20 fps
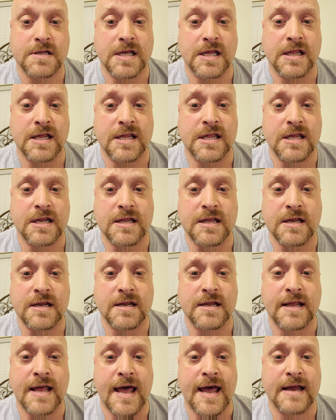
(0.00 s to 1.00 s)
They listened to
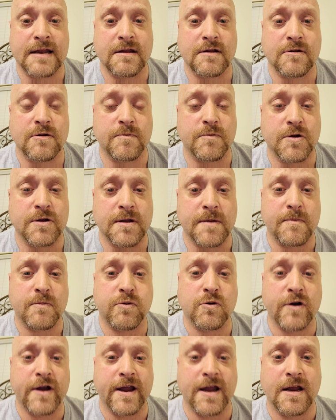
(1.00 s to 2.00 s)
the doctors, but they
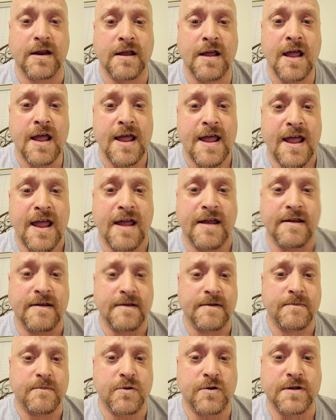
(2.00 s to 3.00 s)
prayed
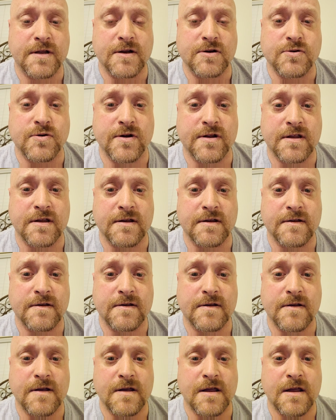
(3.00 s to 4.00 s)
and they put their trust in,
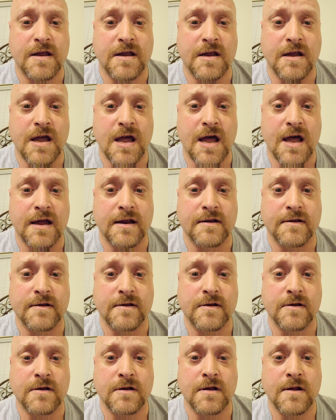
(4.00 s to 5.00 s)
in God.
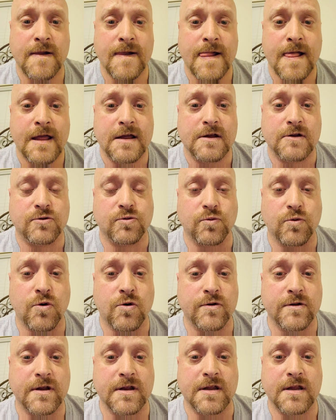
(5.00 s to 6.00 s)
Through
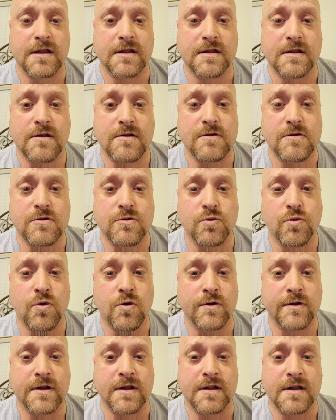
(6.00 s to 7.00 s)
all these,
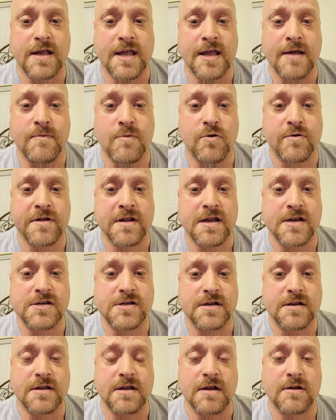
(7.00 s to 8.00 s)
through all these chemo
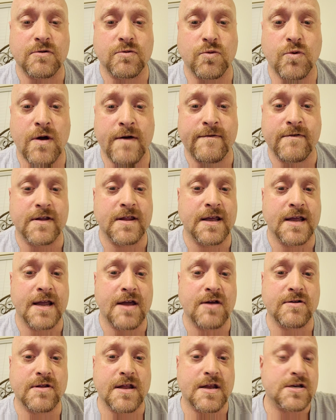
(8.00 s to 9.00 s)
sessions and through everything
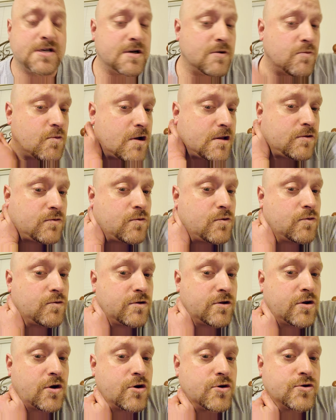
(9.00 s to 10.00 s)
else that she went through,
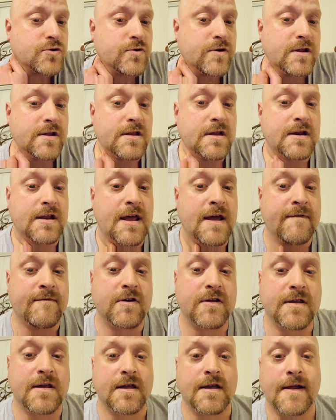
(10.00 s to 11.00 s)
surgeries and
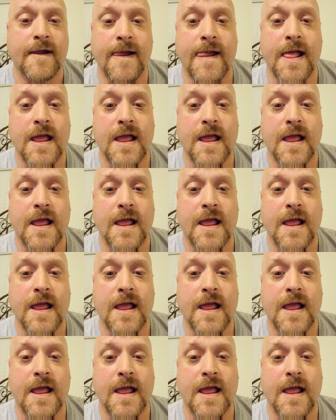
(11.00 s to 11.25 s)
everything,